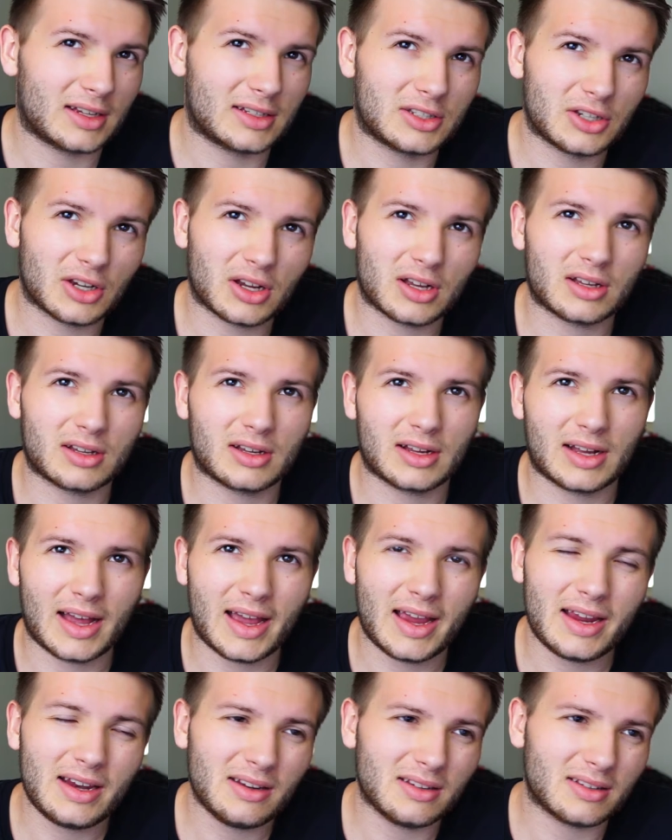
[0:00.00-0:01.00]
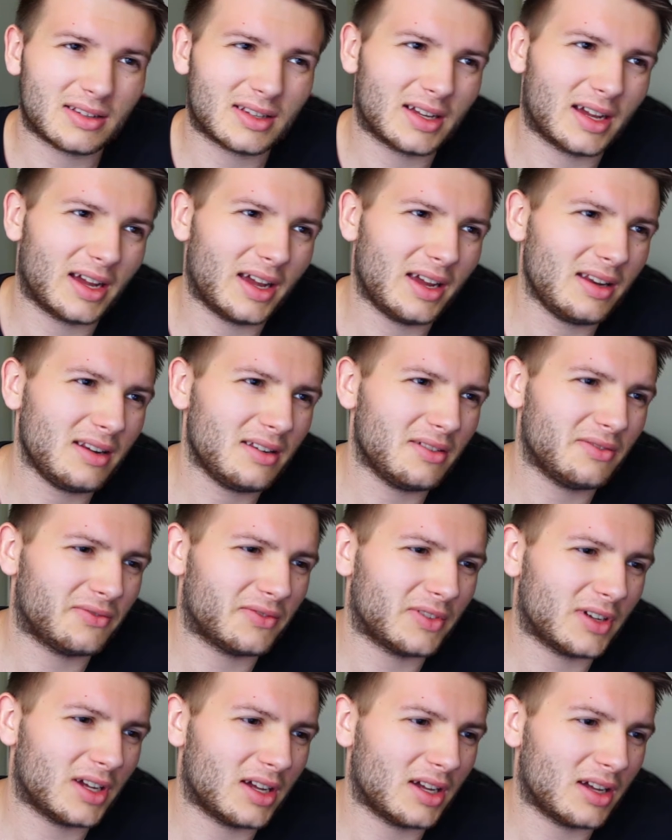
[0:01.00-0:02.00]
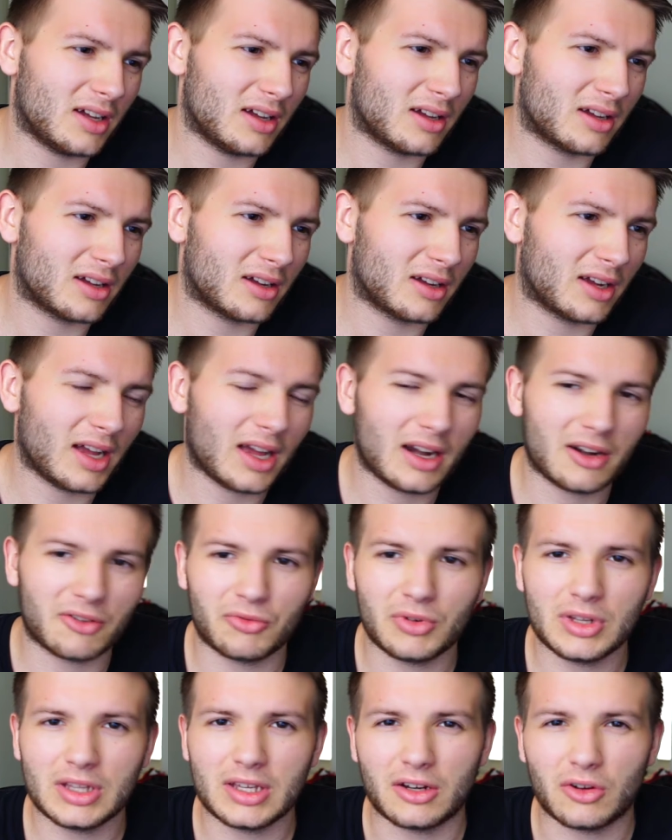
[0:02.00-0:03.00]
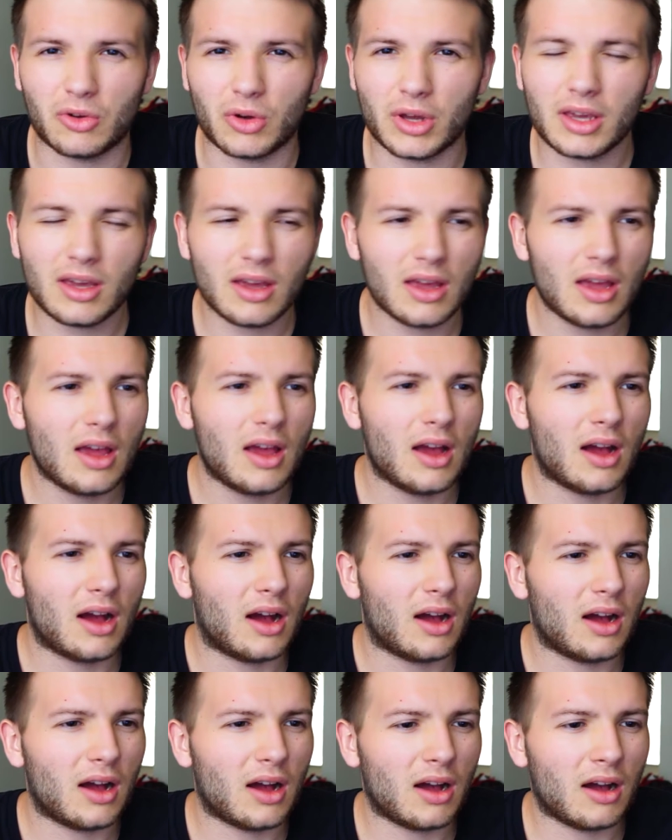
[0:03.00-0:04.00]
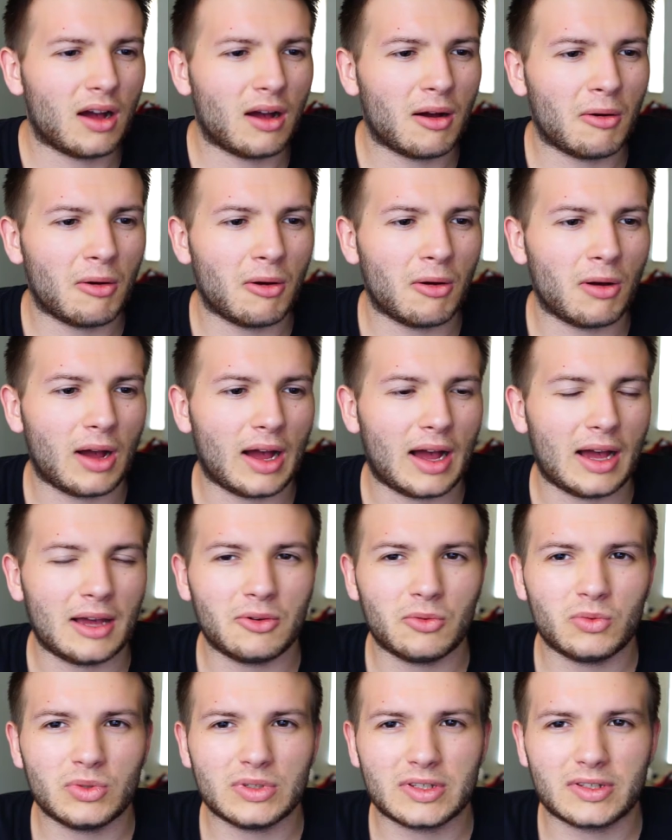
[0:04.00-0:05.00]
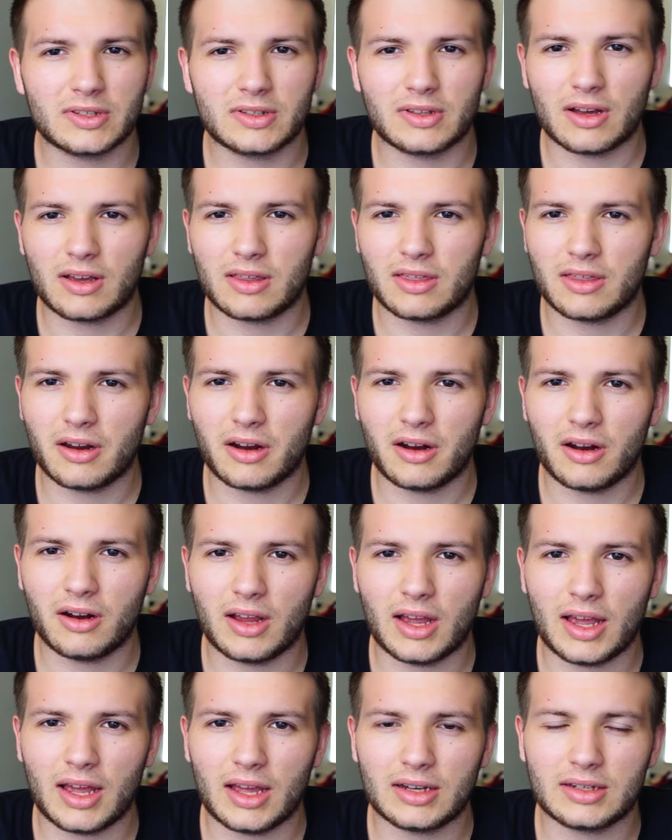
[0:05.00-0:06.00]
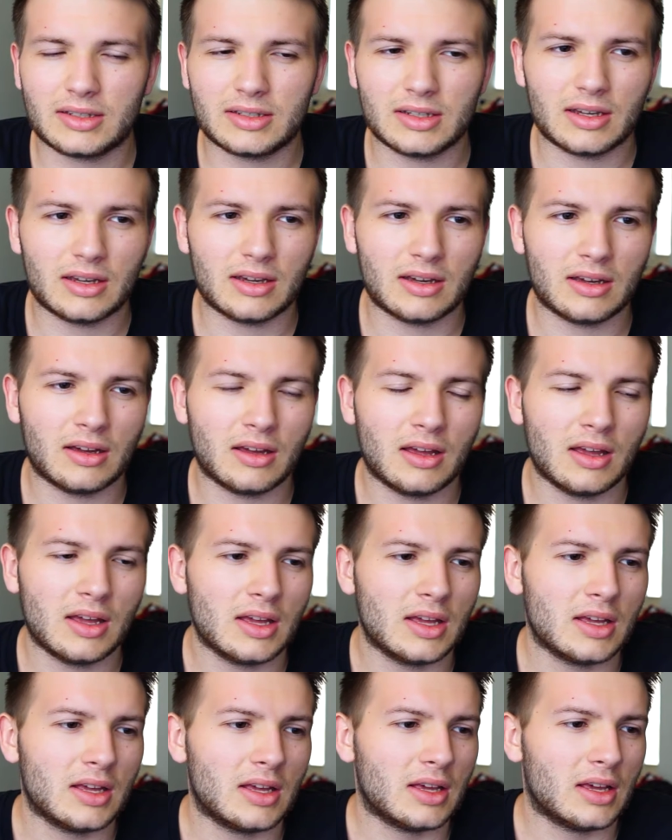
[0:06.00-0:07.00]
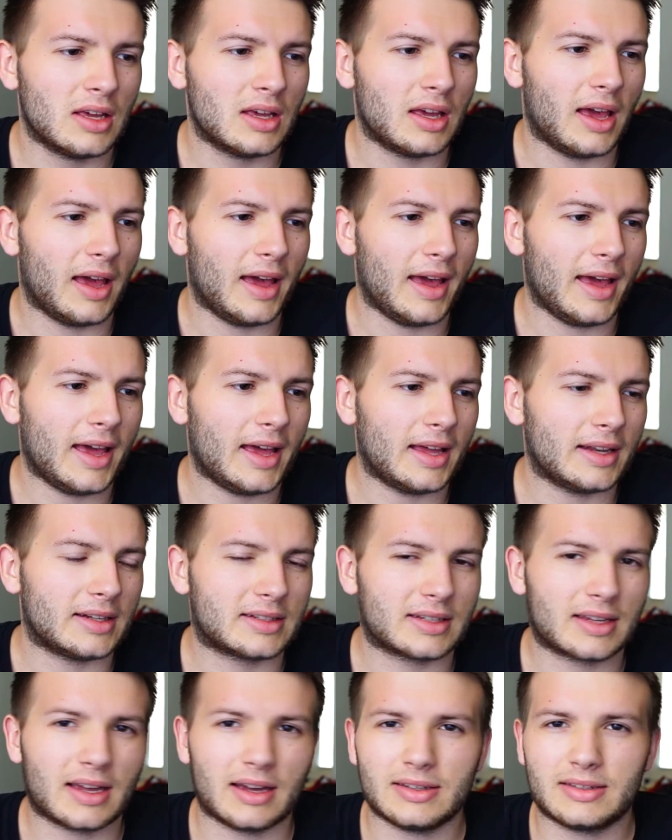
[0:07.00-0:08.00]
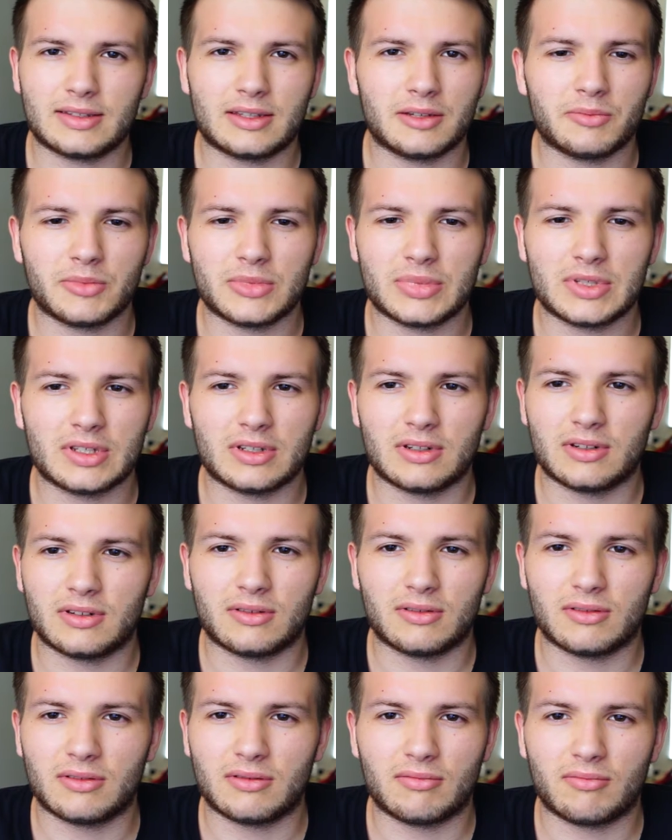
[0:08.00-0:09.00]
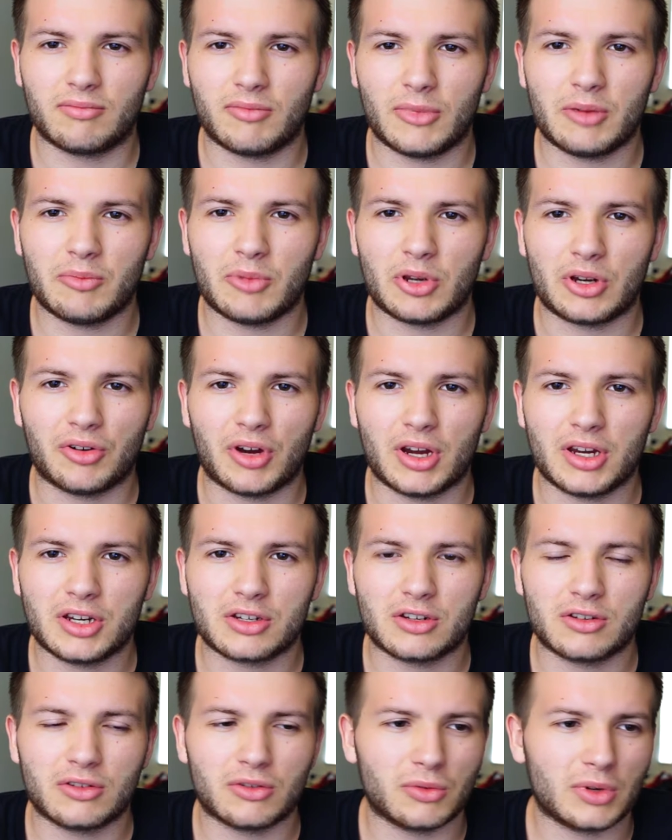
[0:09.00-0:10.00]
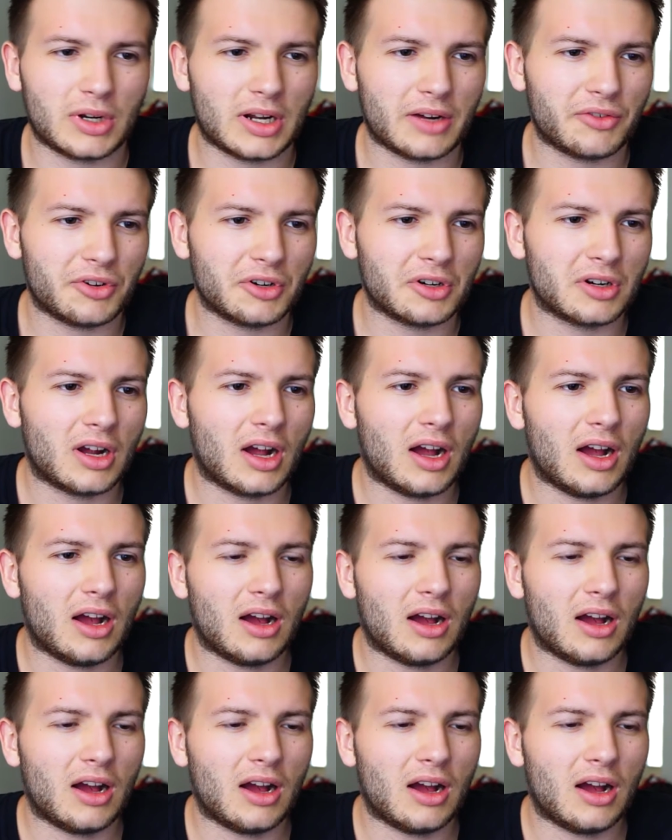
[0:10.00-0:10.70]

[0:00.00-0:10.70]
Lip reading: took kind of got really annoying. I was stuck there at at customs and immigration or whatever